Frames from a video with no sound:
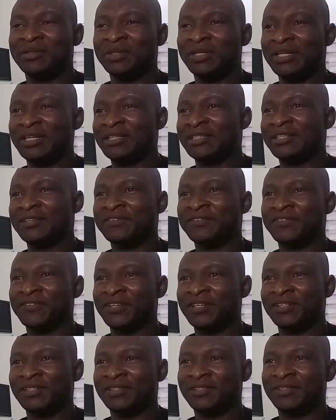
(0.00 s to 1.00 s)

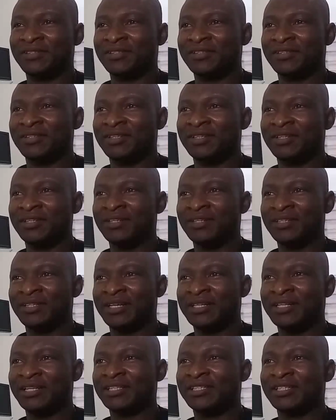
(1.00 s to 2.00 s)
interfaces
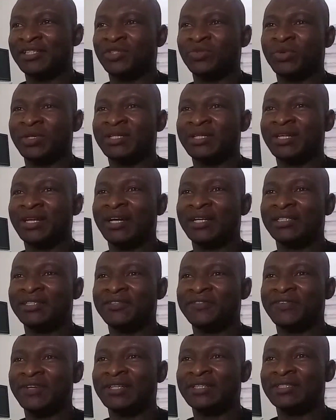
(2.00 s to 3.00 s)
that are situated at
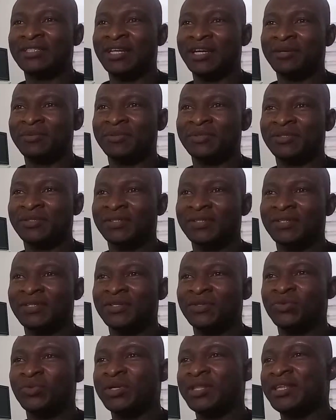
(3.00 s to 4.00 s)
different depths
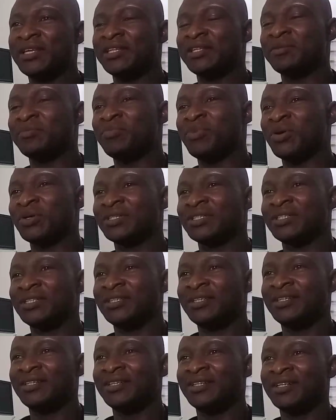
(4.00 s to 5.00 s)
within the
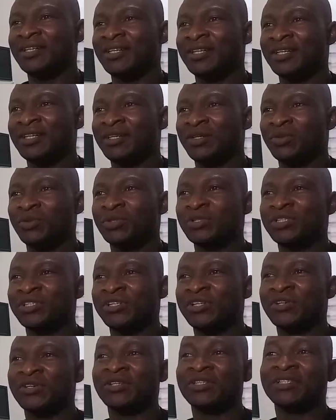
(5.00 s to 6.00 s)
body will
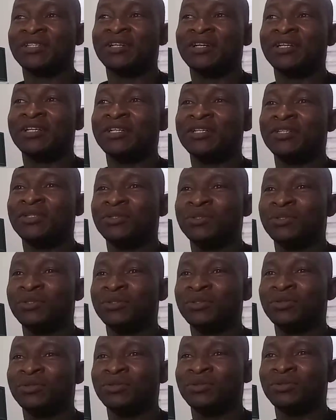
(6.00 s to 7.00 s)
theoretically
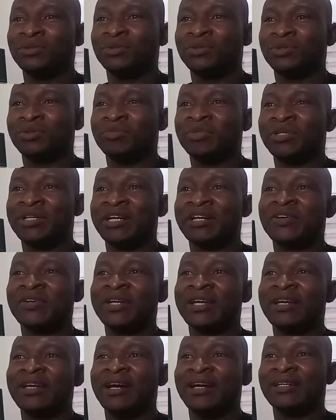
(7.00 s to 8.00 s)
should be
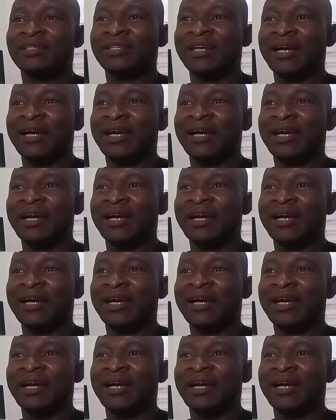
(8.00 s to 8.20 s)
recorded as